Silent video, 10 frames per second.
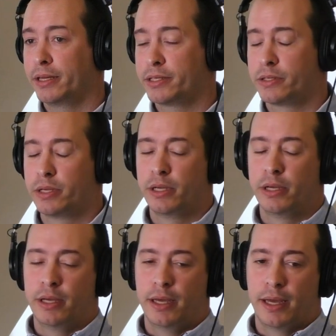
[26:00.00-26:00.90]
us.
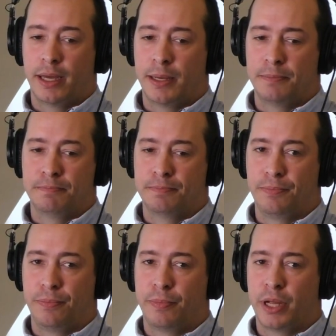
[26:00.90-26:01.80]

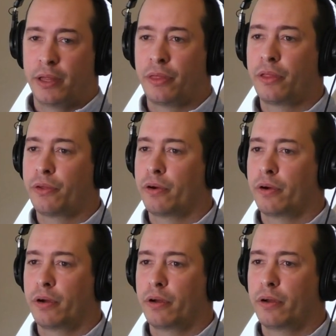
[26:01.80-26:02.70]
But I think
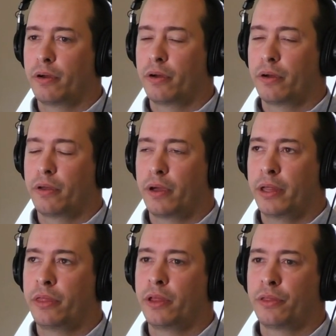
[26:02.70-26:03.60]
there
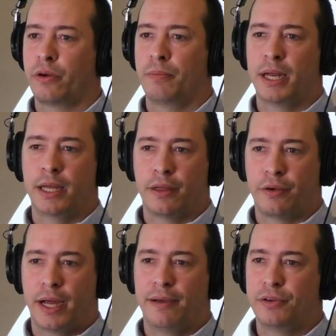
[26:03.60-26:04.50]
are many
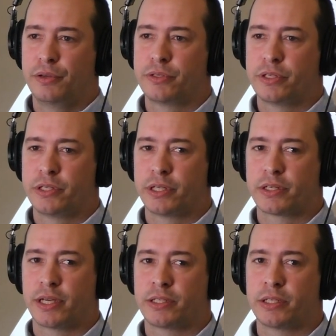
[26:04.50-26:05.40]
other avenues to
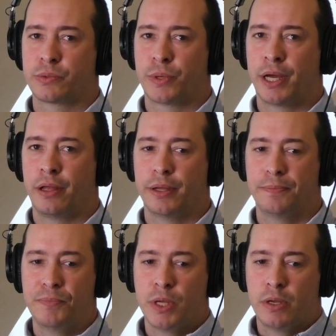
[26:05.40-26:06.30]
success as well.
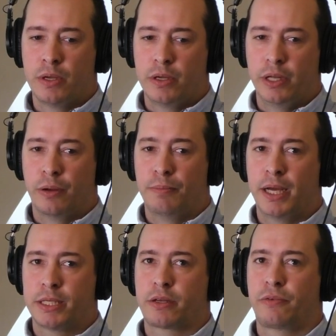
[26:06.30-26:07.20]
And
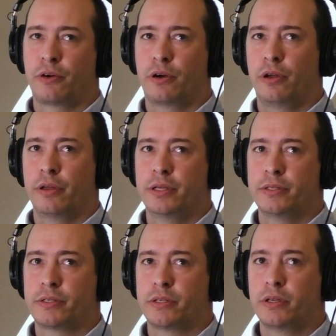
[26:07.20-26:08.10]
Musk, for all
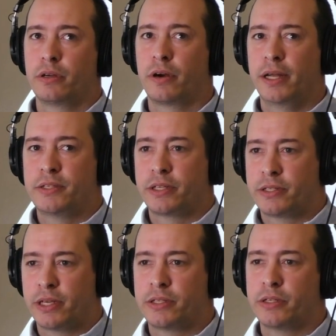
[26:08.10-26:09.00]
his great
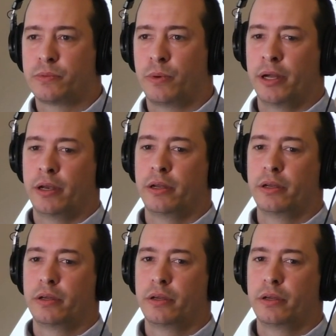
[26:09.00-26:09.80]
successes, one